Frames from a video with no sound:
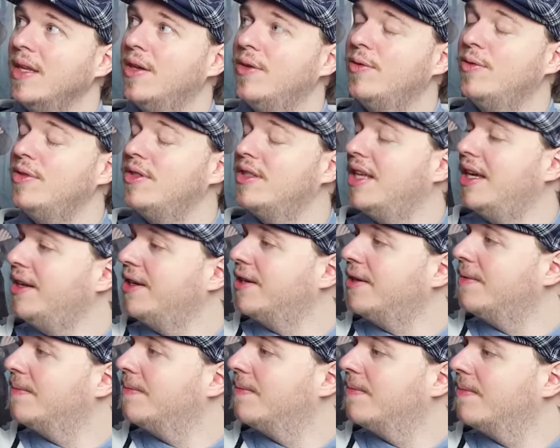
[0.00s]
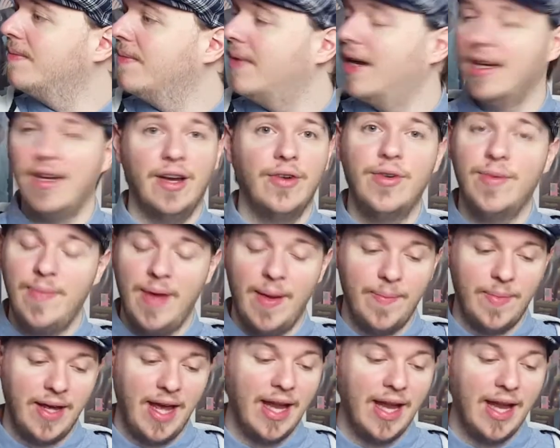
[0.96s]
Who said it? I can't remember.